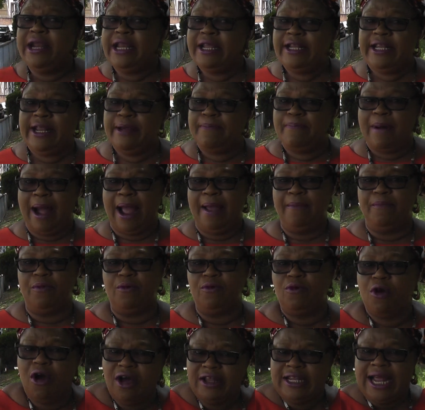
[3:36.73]
in the Bible,
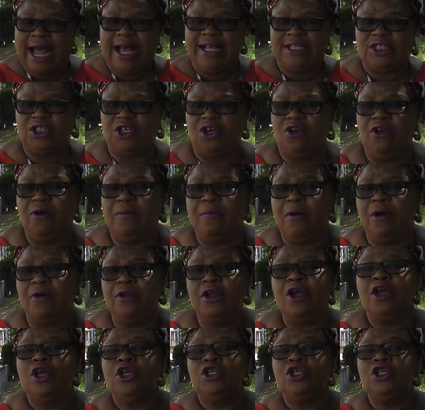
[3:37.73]
God asked Solomon,